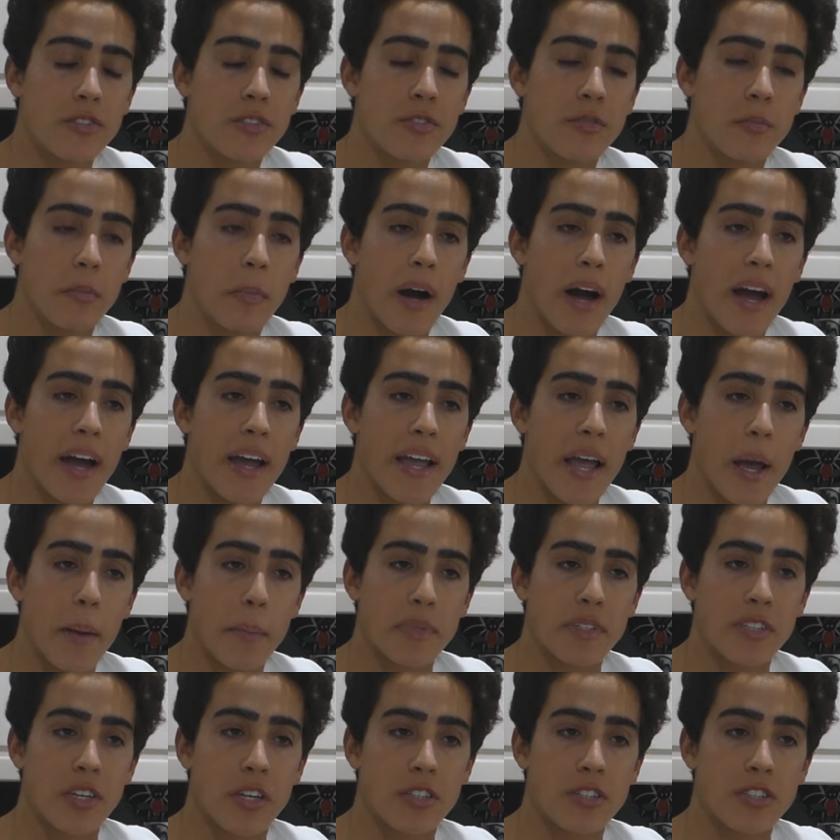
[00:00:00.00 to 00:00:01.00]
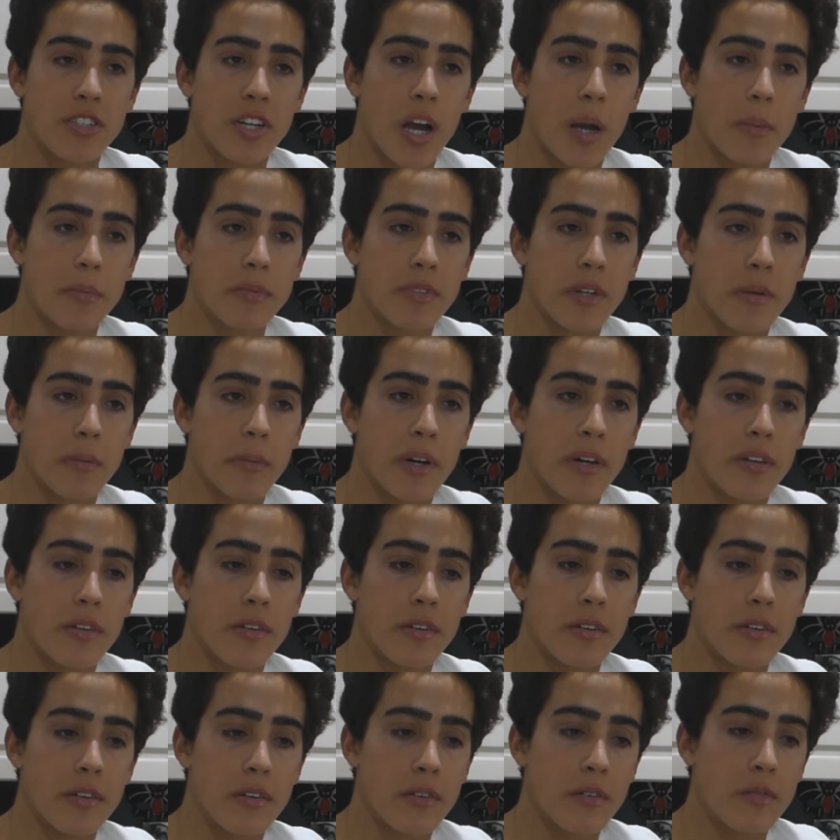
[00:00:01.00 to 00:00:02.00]
to my Amazon shop, some
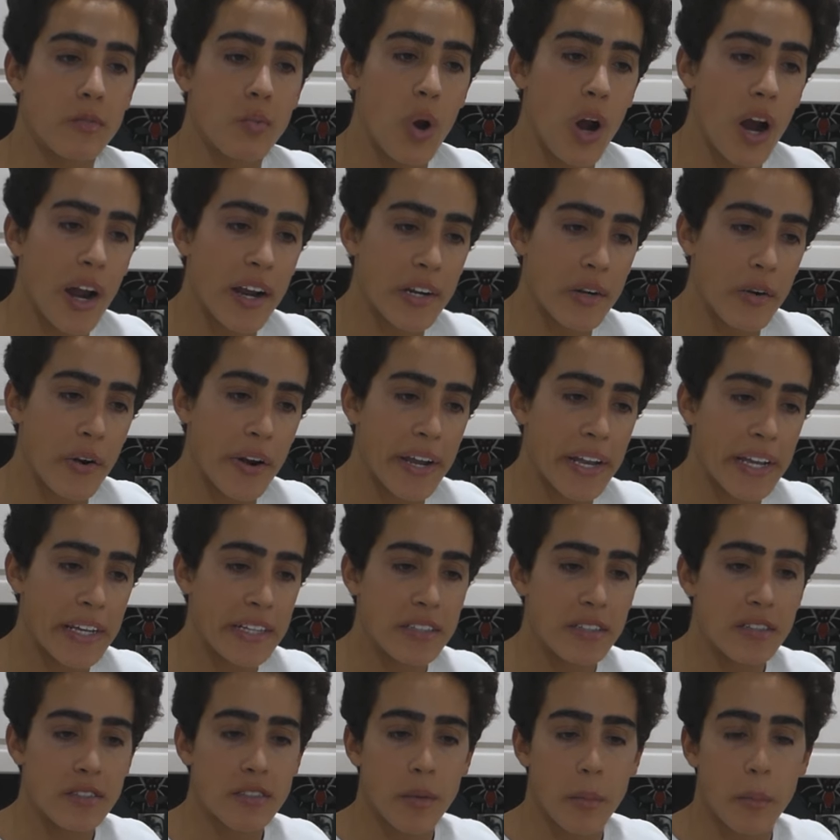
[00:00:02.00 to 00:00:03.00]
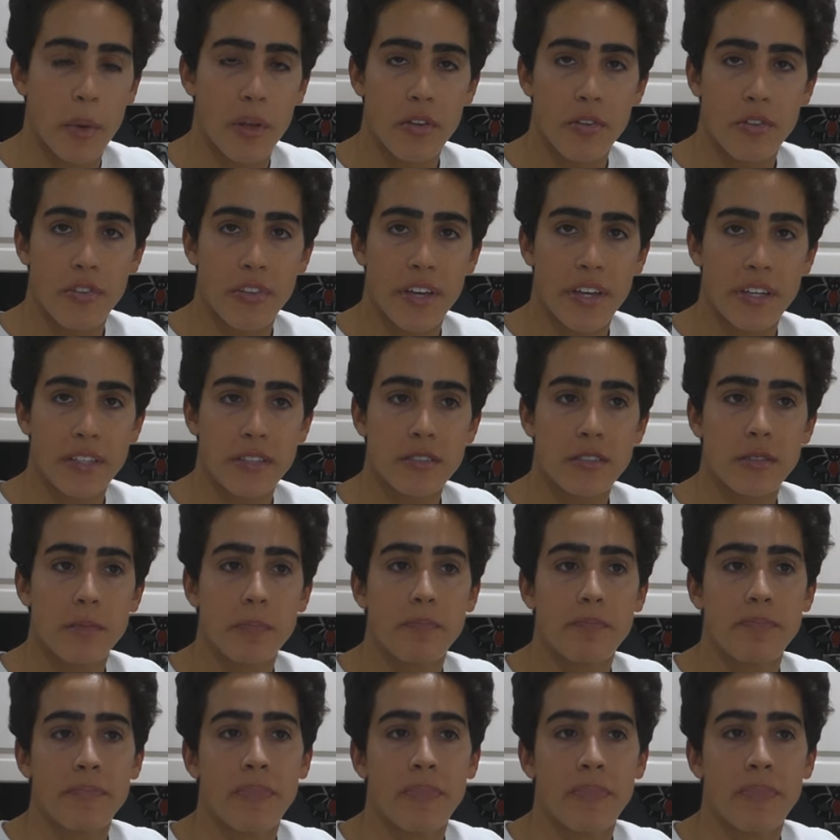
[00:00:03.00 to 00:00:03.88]
other rye grains, some other things.